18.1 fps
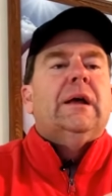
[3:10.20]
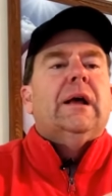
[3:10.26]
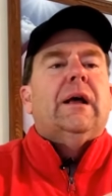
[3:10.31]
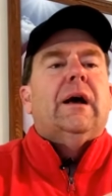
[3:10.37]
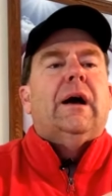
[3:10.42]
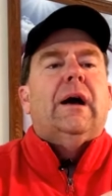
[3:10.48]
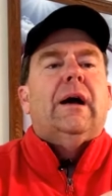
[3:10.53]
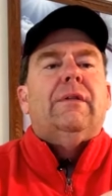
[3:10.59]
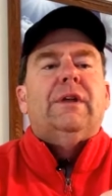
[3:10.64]

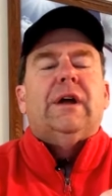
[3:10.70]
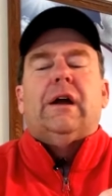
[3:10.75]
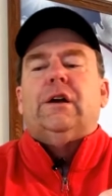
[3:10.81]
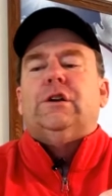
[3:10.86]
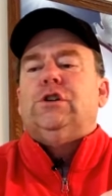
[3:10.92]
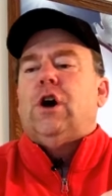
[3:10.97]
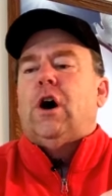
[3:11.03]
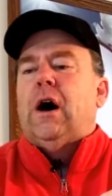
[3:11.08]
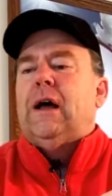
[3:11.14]
Uh, they are
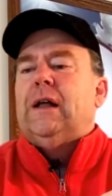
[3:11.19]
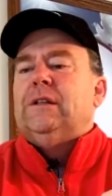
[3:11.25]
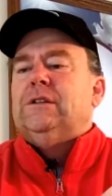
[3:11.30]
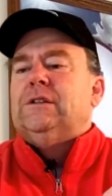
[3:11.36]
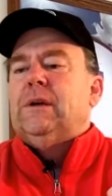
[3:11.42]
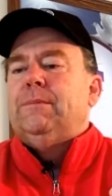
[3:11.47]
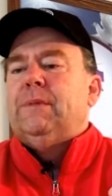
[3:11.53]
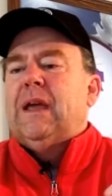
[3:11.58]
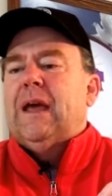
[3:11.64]
taught in
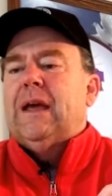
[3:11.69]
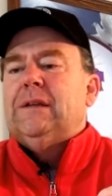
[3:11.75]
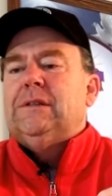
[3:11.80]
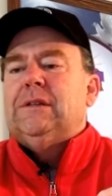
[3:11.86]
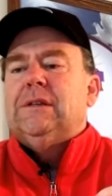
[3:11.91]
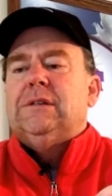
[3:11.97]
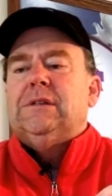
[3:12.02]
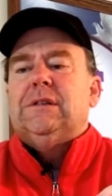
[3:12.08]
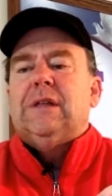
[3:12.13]
some
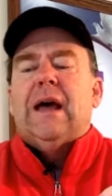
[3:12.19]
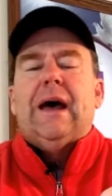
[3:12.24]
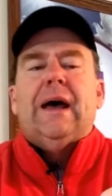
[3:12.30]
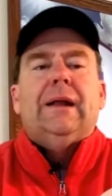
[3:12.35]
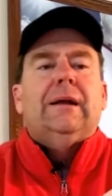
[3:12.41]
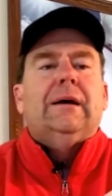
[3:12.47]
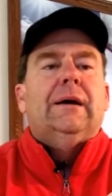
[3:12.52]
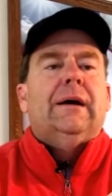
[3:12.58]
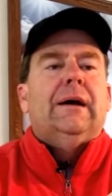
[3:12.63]
cases
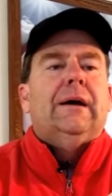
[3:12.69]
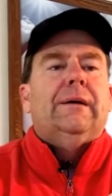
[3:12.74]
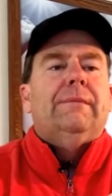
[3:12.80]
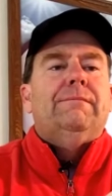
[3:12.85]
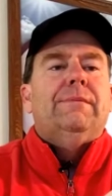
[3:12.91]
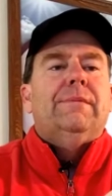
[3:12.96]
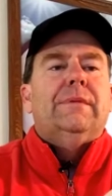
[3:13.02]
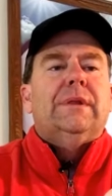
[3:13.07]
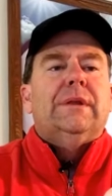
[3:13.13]
that
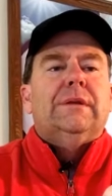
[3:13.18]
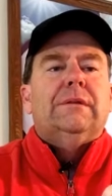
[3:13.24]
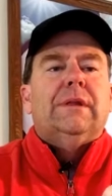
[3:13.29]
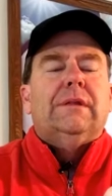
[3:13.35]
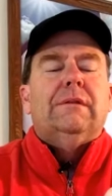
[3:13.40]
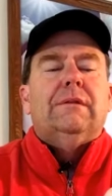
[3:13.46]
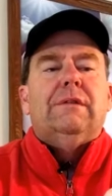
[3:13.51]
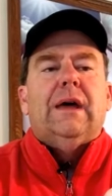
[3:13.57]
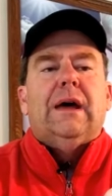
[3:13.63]
um, th-
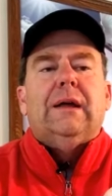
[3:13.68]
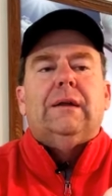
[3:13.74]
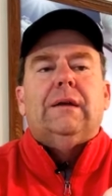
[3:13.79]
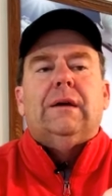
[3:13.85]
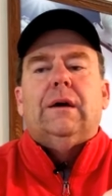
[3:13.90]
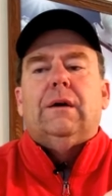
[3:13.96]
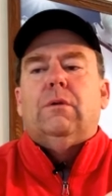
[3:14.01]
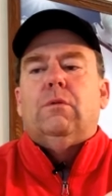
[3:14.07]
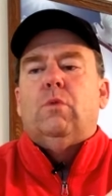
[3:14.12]
th- that
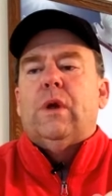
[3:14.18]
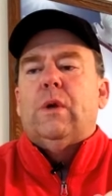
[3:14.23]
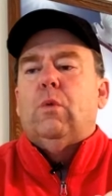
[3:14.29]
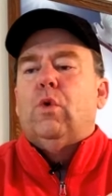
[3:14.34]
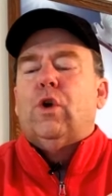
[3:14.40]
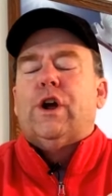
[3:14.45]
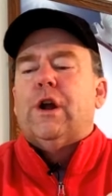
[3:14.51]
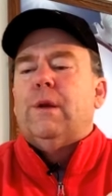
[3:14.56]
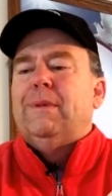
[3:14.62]
uh, we,
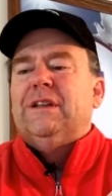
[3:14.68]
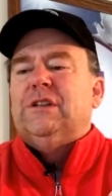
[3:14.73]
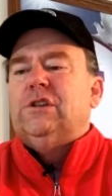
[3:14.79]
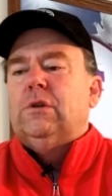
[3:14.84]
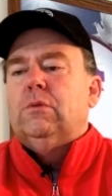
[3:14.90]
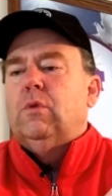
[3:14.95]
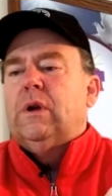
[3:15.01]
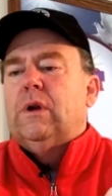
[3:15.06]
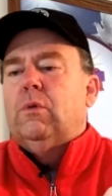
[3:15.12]
we're going to be
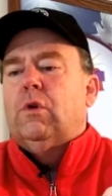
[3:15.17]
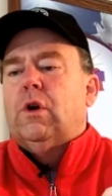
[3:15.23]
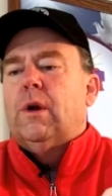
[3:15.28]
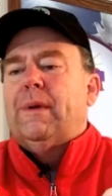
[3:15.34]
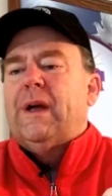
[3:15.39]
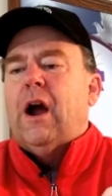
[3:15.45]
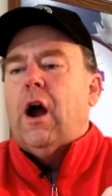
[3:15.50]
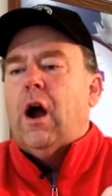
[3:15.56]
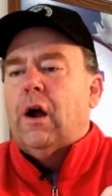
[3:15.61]
we, are going to
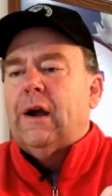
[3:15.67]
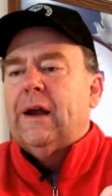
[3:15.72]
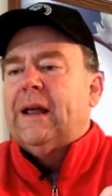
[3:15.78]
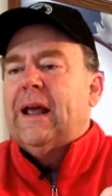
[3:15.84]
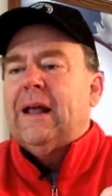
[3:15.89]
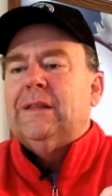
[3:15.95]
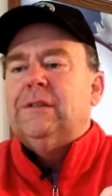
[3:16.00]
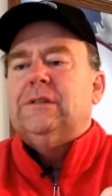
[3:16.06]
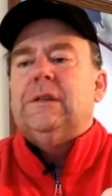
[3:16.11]
be hard
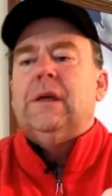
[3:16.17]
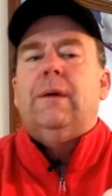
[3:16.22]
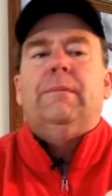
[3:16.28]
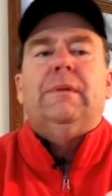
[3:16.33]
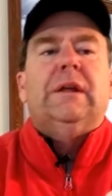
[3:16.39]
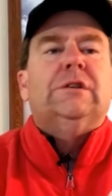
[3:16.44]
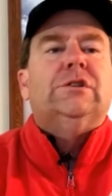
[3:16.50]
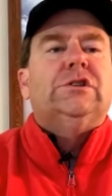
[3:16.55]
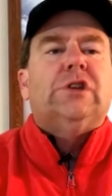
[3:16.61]
against them
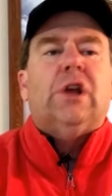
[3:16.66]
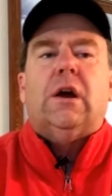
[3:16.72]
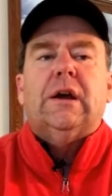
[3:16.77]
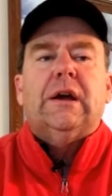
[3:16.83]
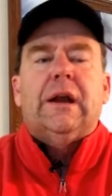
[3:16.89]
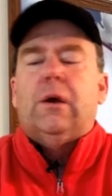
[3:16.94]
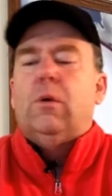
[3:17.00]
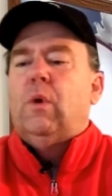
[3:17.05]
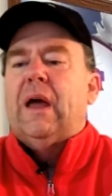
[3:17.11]
and stuck
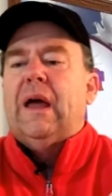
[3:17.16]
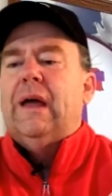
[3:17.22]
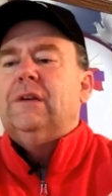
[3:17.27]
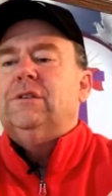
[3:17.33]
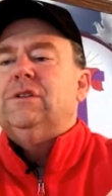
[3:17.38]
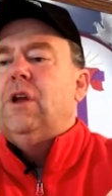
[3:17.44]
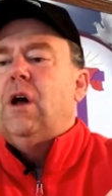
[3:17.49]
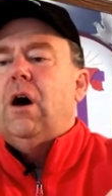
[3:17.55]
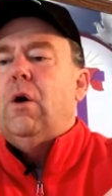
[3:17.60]
in our
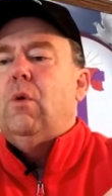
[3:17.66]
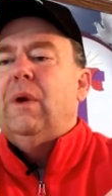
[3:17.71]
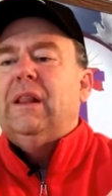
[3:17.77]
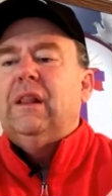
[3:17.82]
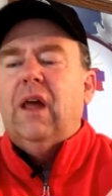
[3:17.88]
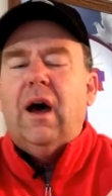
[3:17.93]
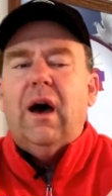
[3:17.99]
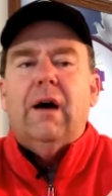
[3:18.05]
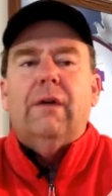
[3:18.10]
ways. No, we
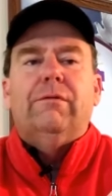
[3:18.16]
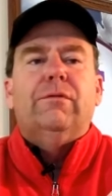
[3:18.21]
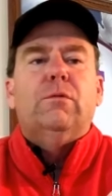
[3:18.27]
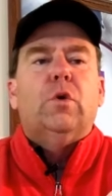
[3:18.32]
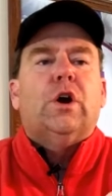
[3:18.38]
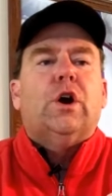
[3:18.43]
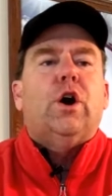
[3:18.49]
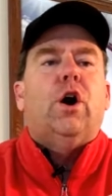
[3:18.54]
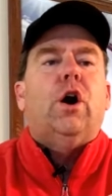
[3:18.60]
love.
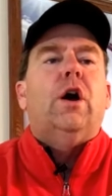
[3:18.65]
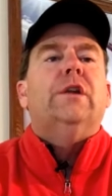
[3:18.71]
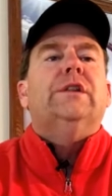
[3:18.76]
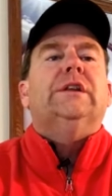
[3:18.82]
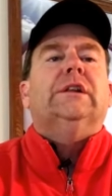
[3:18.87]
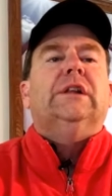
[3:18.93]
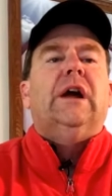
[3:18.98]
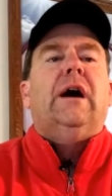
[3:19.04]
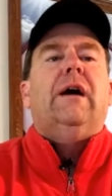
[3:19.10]
We're called
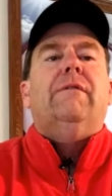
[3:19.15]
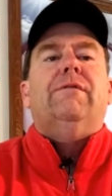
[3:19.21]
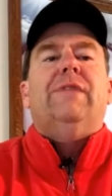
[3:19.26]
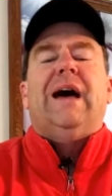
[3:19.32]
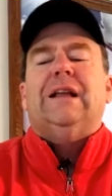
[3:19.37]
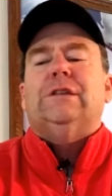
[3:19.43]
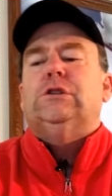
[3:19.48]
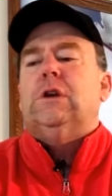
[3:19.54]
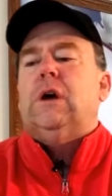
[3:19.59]
to love.
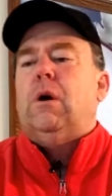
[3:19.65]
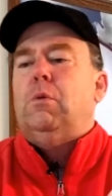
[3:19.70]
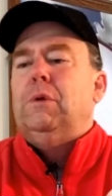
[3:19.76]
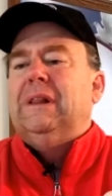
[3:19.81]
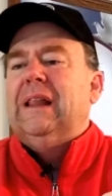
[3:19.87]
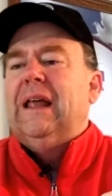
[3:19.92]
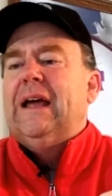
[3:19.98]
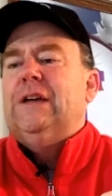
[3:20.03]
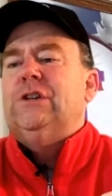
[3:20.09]
That's a
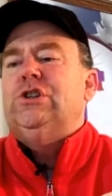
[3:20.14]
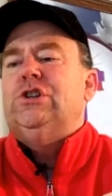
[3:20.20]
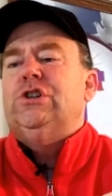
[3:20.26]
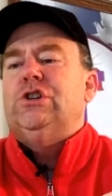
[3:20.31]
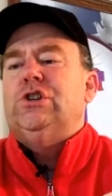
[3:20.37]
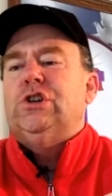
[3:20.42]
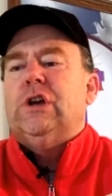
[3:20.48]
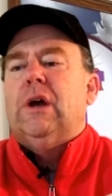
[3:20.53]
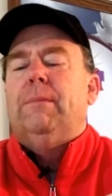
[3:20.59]

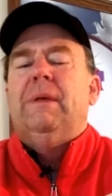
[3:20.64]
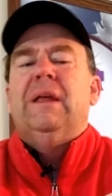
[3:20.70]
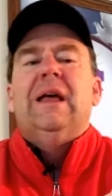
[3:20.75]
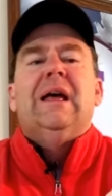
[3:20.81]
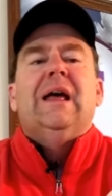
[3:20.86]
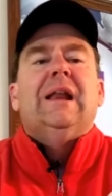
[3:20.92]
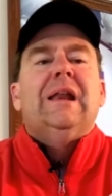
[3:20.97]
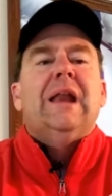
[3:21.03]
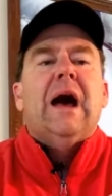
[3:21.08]
relationship,
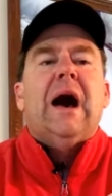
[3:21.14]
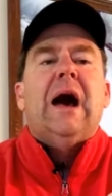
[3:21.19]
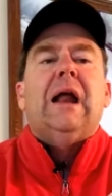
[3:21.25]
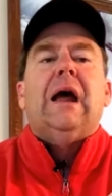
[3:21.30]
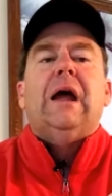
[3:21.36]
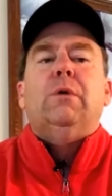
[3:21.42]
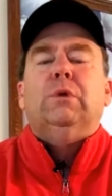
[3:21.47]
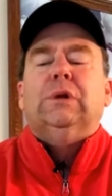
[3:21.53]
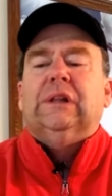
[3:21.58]
not
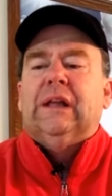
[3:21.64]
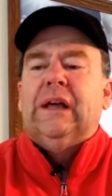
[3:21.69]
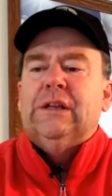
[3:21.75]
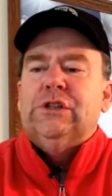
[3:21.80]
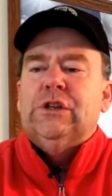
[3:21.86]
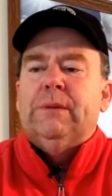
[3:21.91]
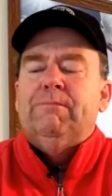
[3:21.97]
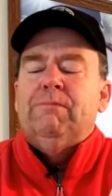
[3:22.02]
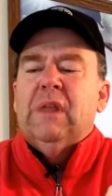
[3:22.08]
a religion.